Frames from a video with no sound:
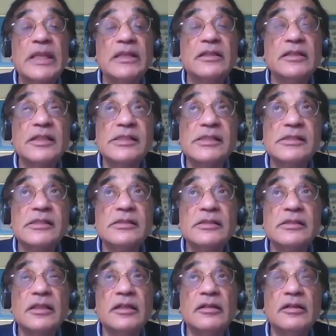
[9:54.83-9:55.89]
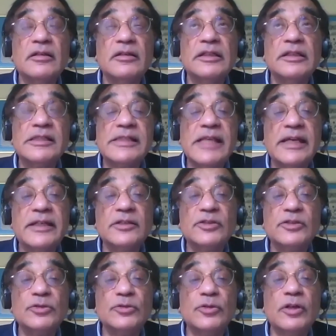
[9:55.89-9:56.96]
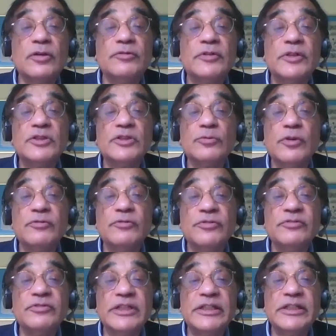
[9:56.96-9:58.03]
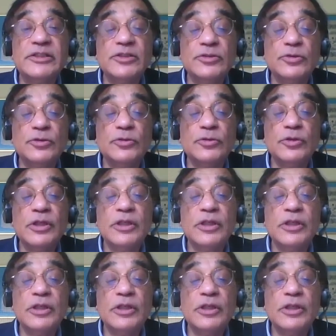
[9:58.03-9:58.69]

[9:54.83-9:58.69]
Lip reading: in the second surah, verse 152,